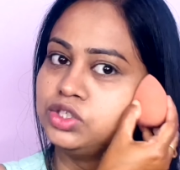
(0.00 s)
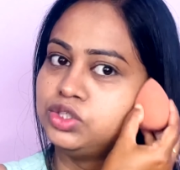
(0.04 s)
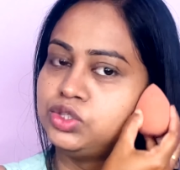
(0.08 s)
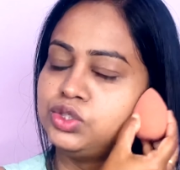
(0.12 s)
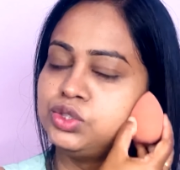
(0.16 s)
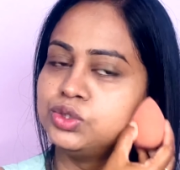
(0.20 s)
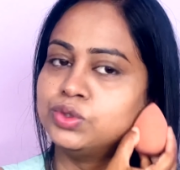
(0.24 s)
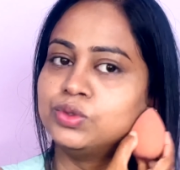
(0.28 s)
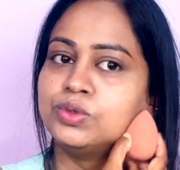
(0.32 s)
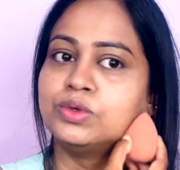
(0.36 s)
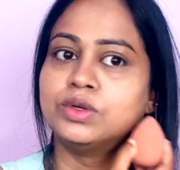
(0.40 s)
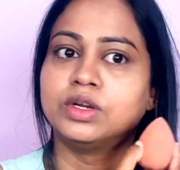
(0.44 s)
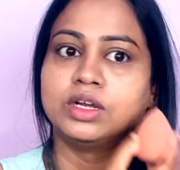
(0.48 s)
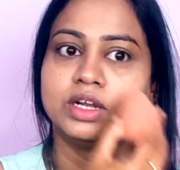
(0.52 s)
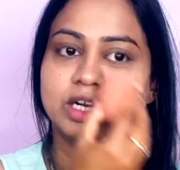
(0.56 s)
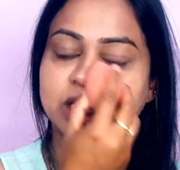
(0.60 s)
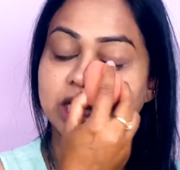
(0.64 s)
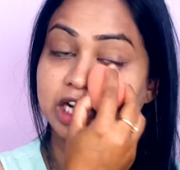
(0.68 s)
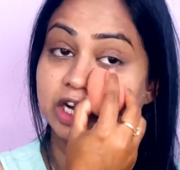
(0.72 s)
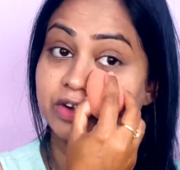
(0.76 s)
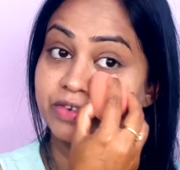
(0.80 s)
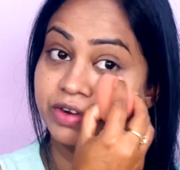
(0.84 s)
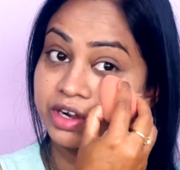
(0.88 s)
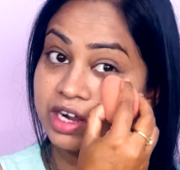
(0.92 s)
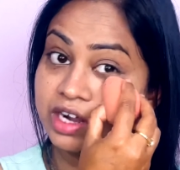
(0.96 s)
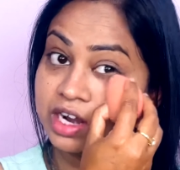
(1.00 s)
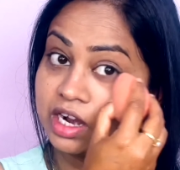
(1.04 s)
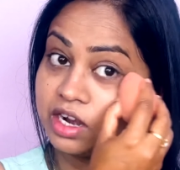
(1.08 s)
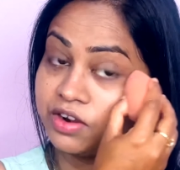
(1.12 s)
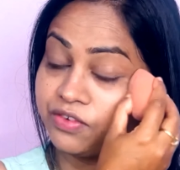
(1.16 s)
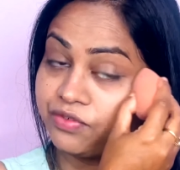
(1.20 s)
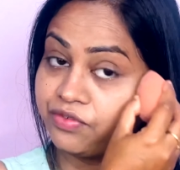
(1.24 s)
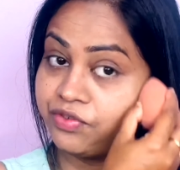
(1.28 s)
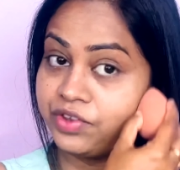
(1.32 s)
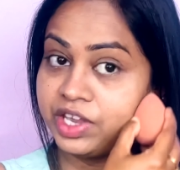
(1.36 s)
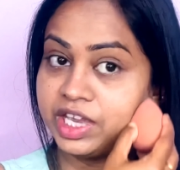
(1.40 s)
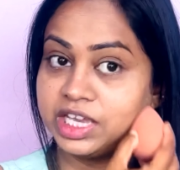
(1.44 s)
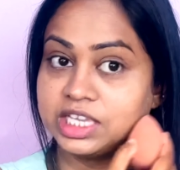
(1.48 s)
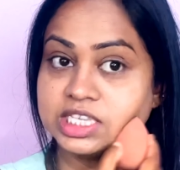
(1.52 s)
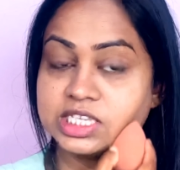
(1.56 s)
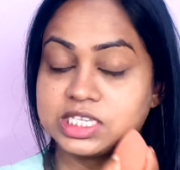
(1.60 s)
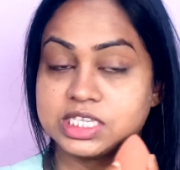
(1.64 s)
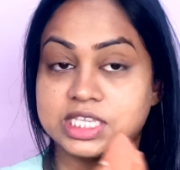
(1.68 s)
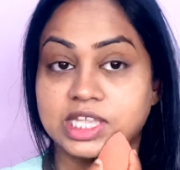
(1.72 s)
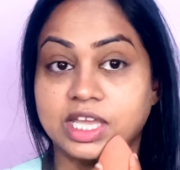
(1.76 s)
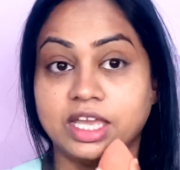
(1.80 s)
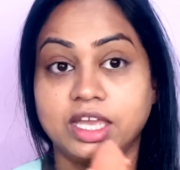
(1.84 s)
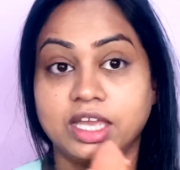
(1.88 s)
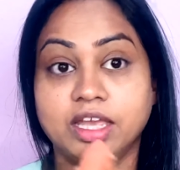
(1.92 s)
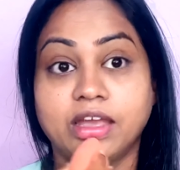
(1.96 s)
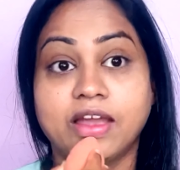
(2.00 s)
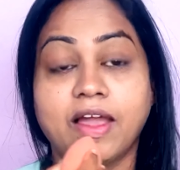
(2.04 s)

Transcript: to cover our face